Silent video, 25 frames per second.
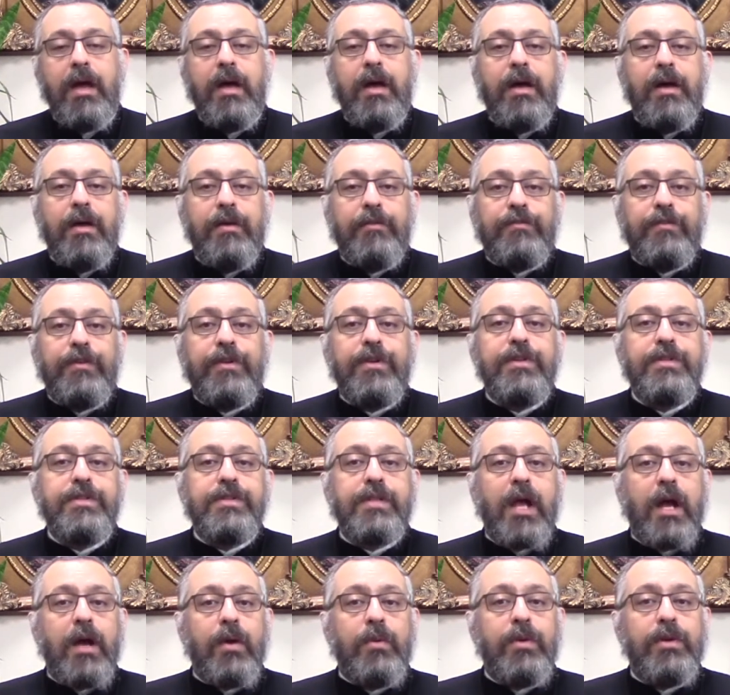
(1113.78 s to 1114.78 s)
First
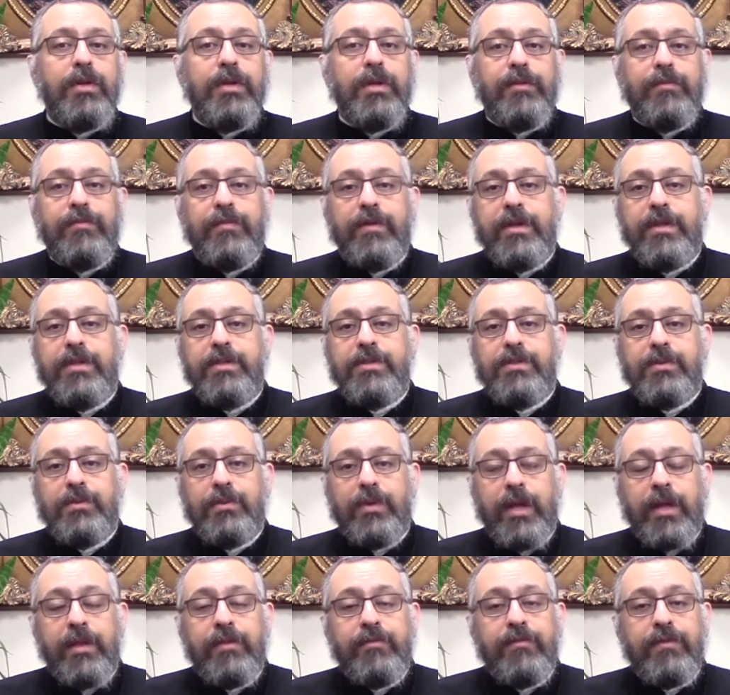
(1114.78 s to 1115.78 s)
hour refers to
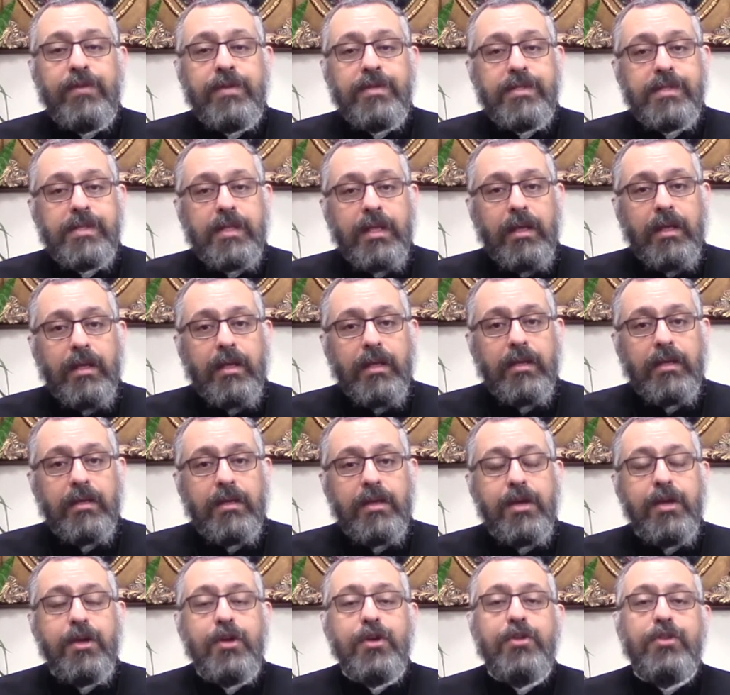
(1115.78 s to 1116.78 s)
infancy,
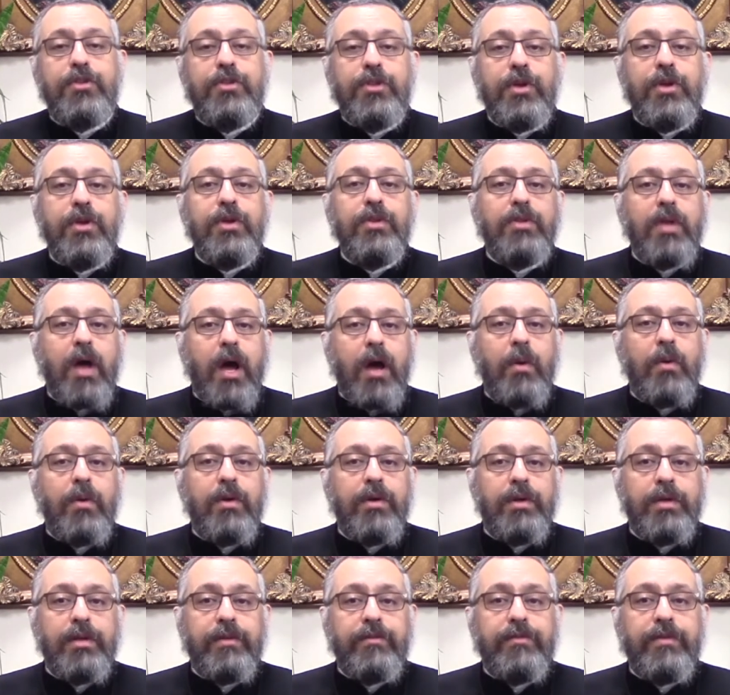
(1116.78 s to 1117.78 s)
third hour
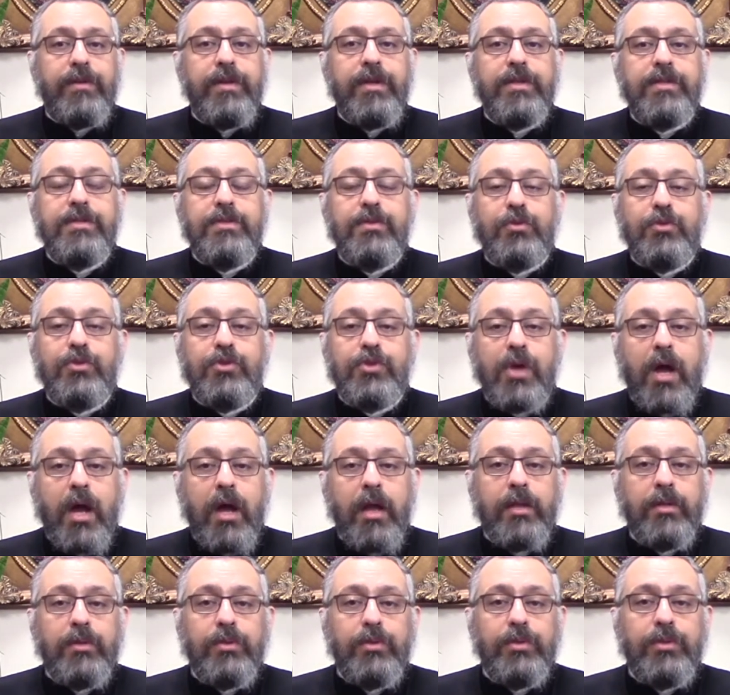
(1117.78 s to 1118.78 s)
refers to
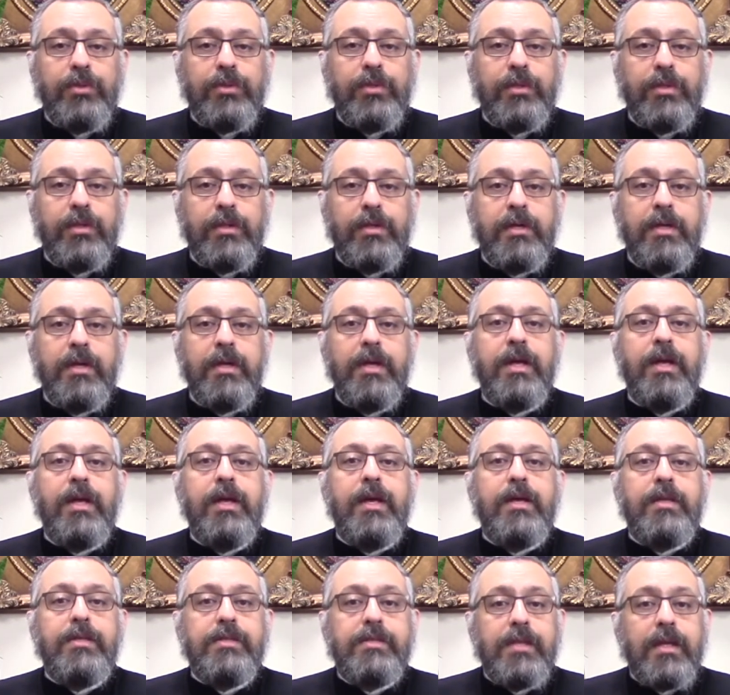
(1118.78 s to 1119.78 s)
childhood,
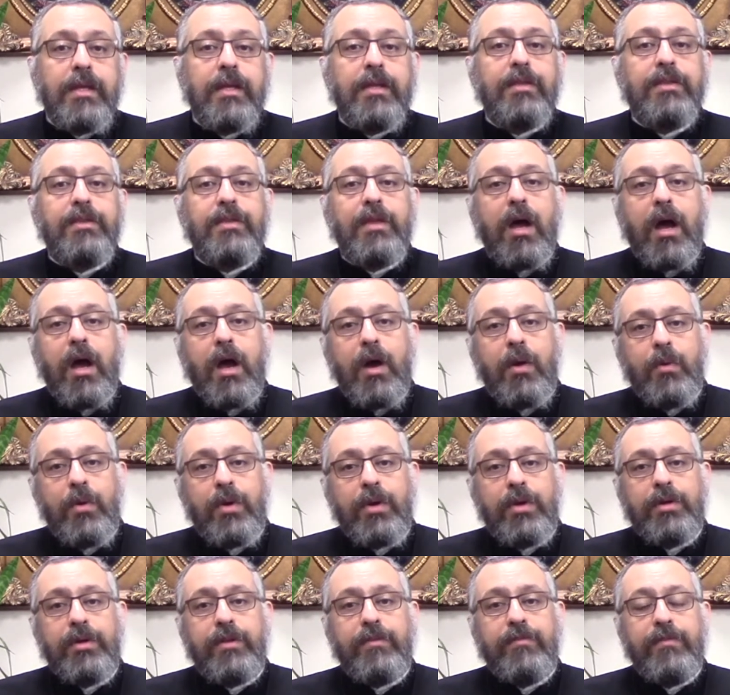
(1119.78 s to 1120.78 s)
sixth
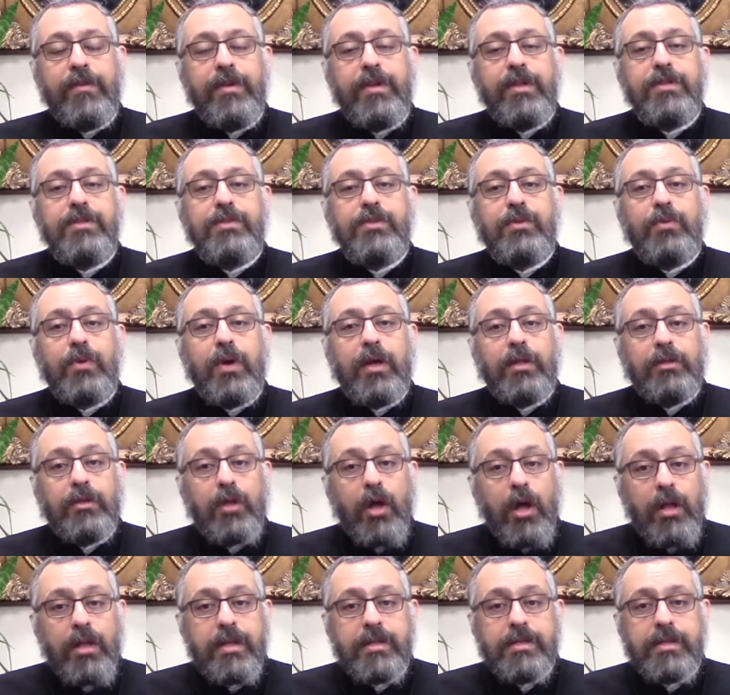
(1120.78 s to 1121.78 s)
hour refers to
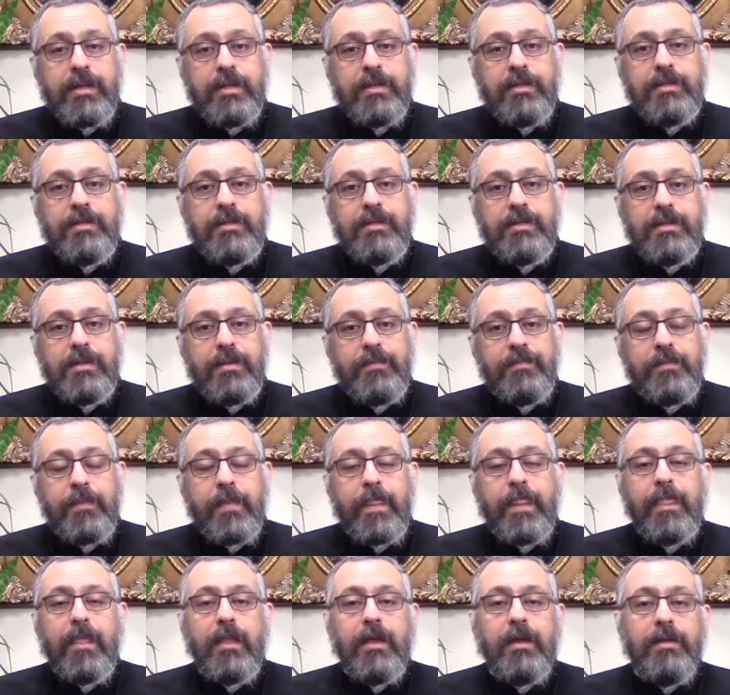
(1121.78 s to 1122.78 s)
adolescence,
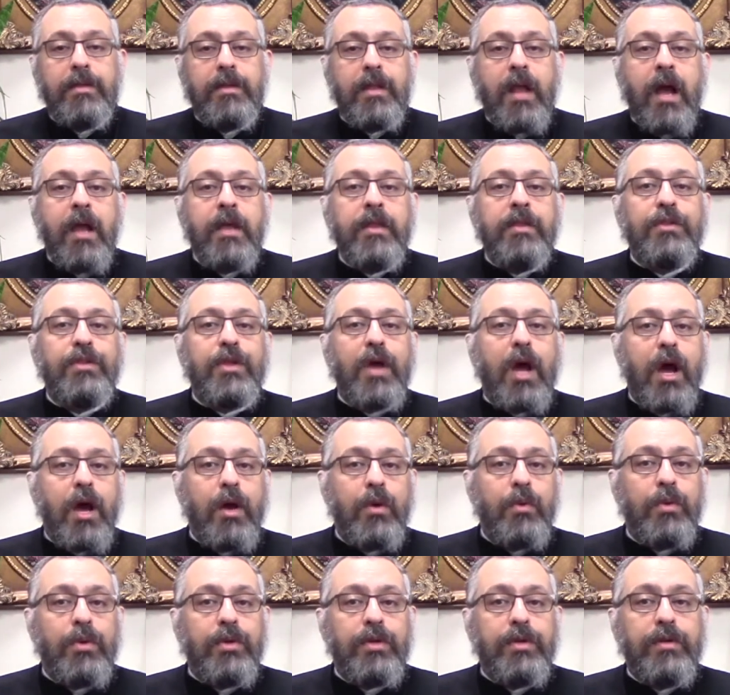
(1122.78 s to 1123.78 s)
ninth
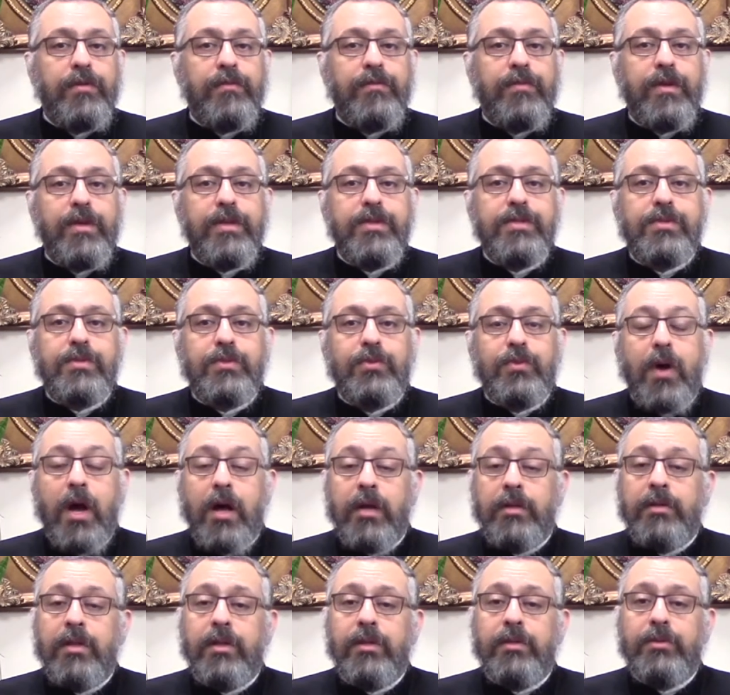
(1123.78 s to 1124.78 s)
hour refers to
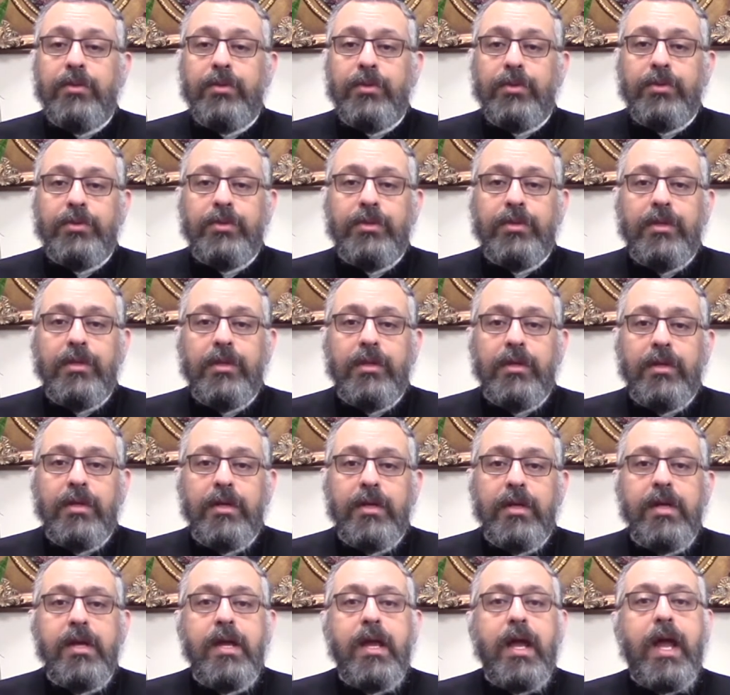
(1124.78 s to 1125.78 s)
adulthood,
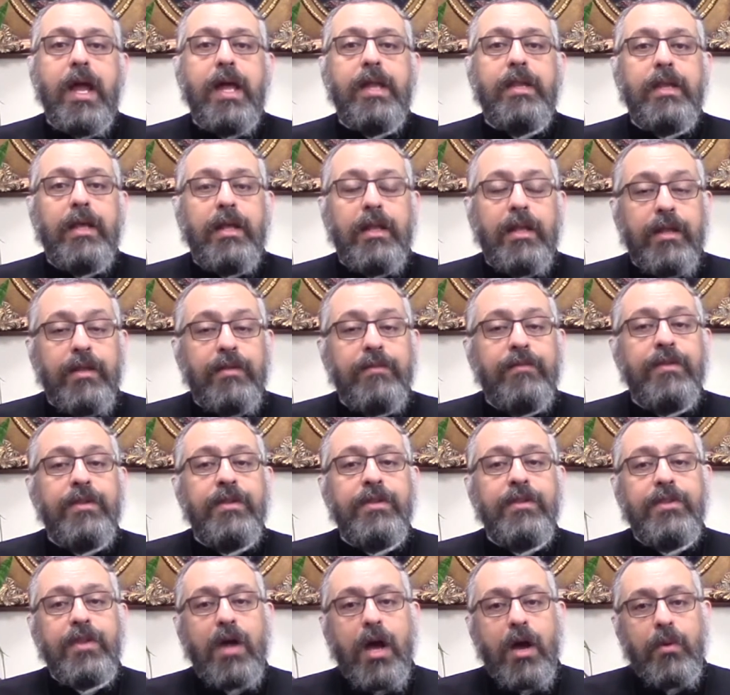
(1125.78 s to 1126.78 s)
and
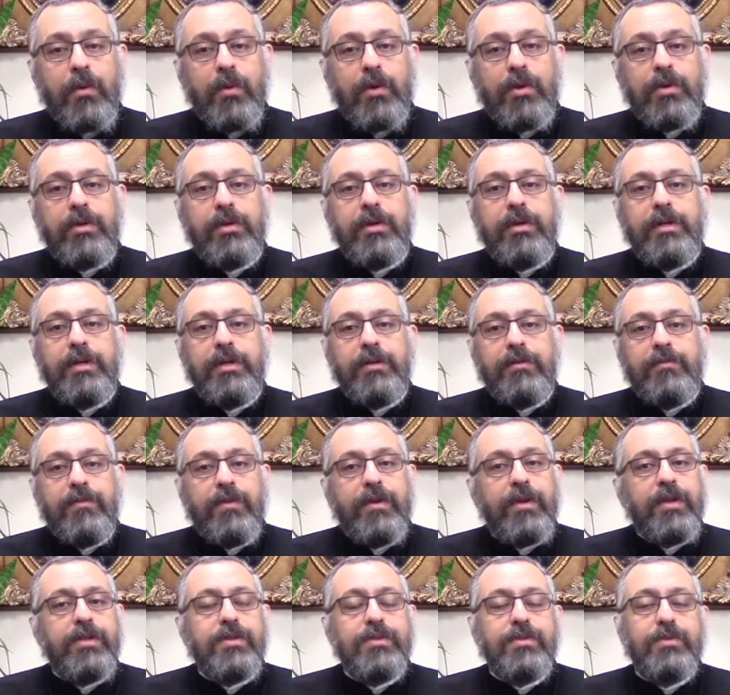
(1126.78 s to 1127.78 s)
11th hour
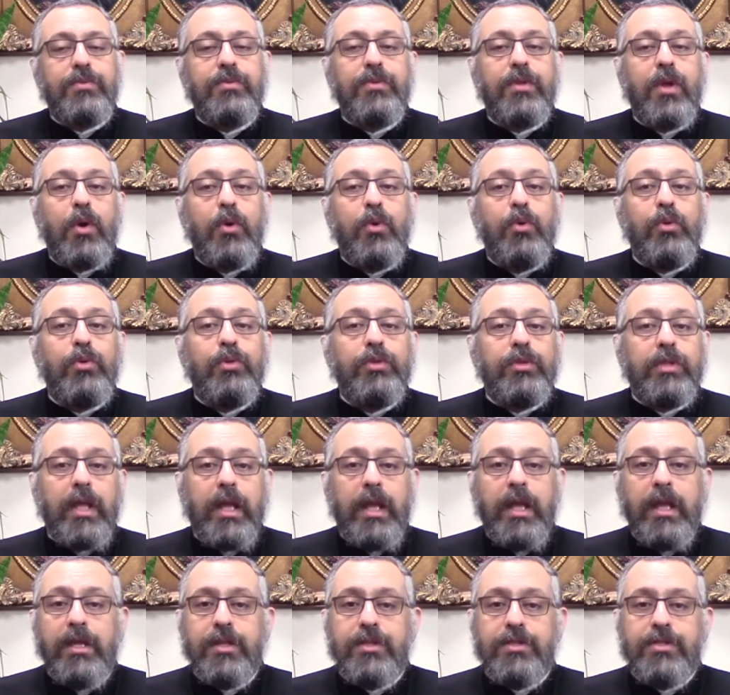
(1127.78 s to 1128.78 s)
refers to the old
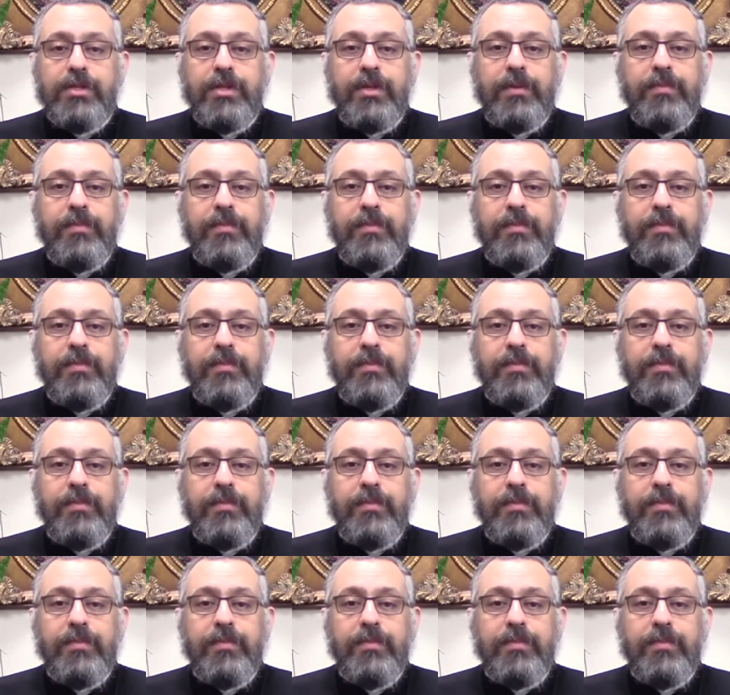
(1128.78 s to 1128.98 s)
age.